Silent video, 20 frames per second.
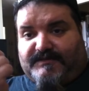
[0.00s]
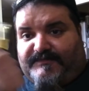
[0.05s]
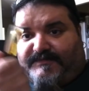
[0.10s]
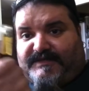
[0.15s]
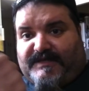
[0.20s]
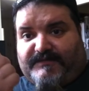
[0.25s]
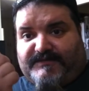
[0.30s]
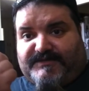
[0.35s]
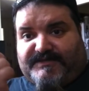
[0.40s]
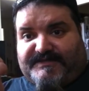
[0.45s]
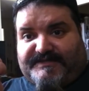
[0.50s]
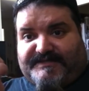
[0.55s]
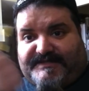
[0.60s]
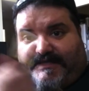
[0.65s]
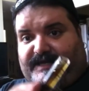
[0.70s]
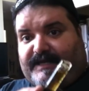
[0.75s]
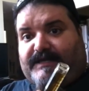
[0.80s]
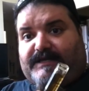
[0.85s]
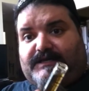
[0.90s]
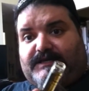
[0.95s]
sometimes you
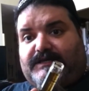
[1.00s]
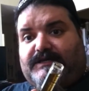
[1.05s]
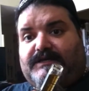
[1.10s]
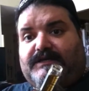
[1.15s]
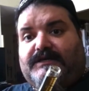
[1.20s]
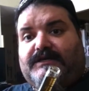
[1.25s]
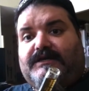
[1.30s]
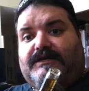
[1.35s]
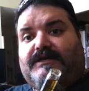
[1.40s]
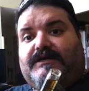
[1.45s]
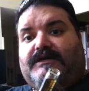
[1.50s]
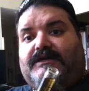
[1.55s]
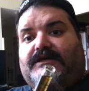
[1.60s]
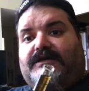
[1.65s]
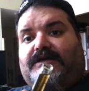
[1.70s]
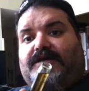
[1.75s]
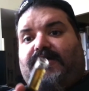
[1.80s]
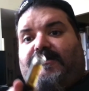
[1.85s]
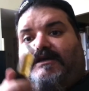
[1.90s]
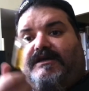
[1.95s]
stink
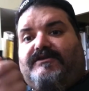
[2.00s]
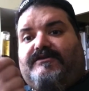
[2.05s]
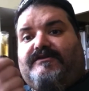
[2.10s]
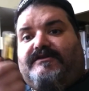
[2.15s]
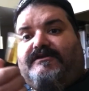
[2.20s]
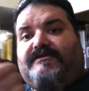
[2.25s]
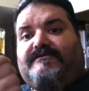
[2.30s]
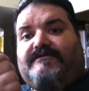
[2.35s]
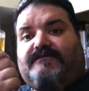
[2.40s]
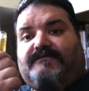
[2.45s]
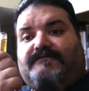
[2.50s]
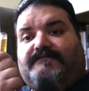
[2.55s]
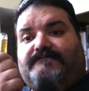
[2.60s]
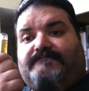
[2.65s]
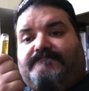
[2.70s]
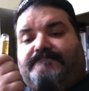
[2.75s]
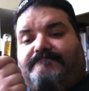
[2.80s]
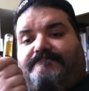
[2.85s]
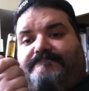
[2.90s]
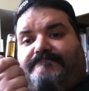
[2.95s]
and you need to
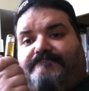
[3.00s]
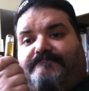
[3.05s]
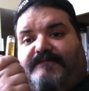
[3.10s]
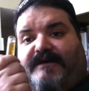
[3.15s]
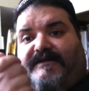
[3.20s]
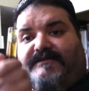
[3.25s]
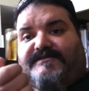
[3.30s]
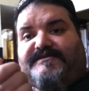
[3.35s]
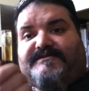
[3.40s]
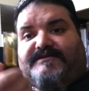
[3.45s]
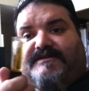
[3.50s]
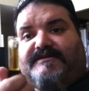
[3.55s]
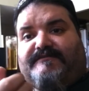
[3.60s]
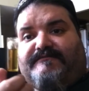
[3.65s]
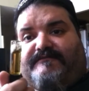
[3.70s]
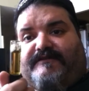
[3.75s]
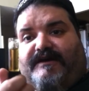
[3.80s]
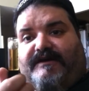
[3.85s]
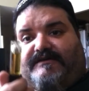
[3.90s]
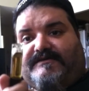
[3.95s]

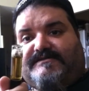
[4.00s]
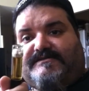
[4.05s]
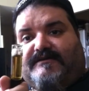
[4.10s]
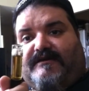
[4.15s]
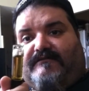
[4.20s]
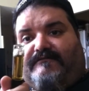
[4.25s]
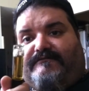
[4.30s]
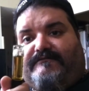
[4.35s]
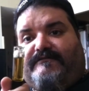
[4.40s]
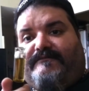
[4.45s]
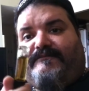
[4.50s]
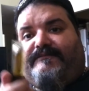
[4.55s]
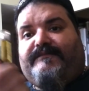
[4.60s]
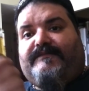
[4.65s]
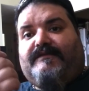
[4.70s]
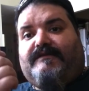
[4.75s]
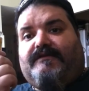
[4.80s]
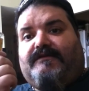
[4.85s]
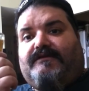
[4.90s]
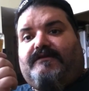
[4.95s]
unstinkify yourself.
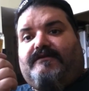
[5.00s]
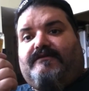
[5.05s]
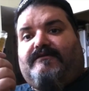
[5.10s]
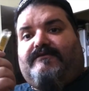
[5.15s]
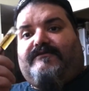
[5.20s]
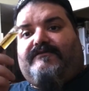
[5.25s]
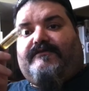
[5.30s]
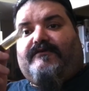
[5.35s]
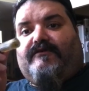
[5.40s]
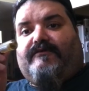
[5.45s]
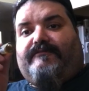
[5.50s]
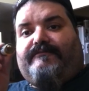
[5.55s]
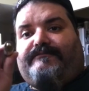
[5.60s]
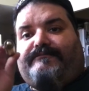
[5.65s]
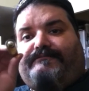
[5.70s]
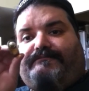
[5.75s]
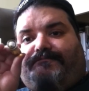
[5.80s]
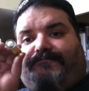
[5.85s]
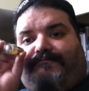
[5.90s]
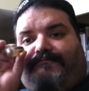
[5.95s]
So
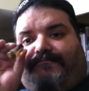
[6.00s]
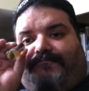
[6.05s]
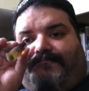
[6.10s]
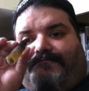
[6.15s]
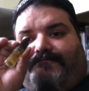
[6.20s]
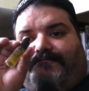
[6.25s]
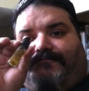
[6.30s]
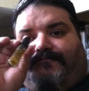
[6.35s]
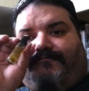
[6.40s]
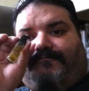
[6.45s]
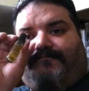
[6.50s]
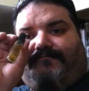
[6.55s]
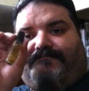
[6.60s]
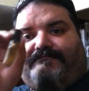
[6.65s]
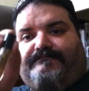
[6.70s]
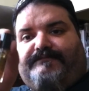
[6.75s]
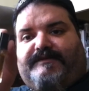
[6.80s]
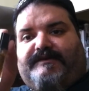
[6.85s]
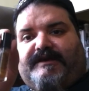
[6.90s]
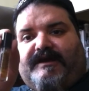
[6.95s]

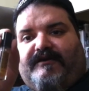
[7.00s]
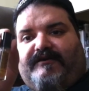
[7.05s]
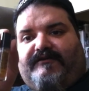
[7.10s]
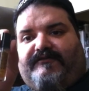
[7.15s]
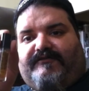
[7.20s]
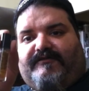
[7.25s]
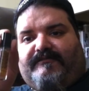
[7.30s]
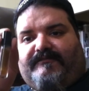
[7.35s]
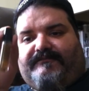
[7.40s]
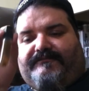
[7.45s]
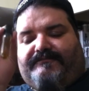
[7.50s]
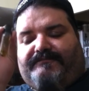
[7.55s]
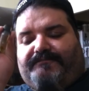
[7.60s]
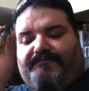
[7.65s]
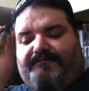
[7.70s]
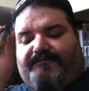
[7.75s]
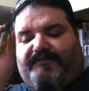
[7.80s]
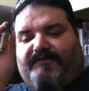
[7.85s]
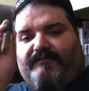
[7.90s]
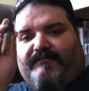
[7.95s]
carry some
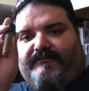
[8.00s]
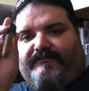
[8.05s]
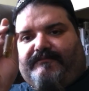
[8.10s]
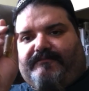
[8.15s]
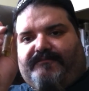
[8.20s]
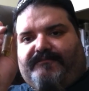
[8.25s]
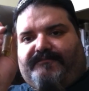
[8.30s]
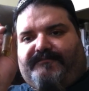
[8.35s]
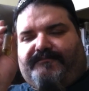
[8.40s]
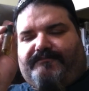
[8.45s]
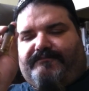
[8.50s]
some